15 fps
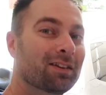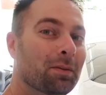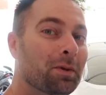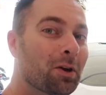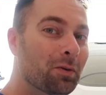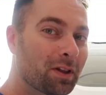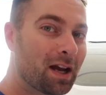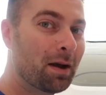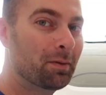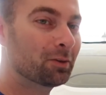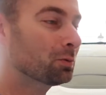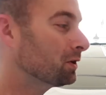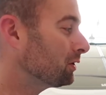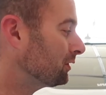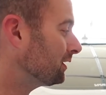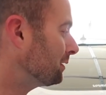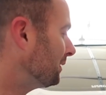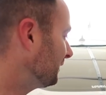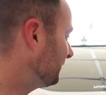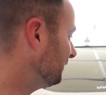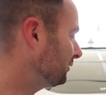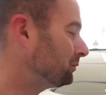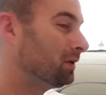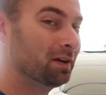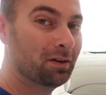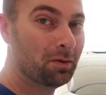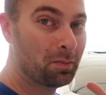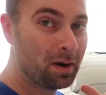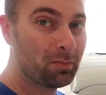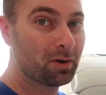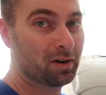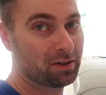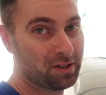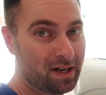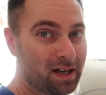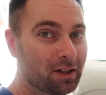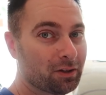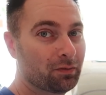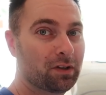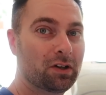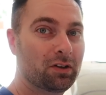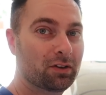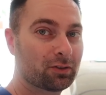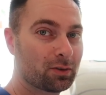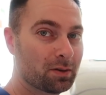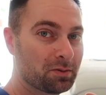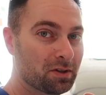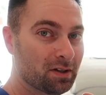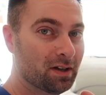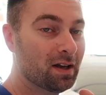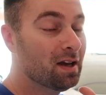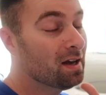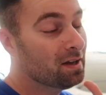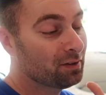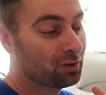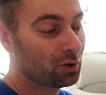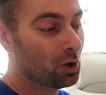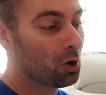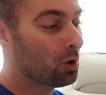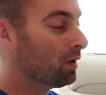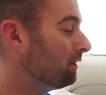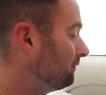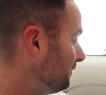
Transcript: let me know in the comments, what do you think about this? But remember, check out the video description to go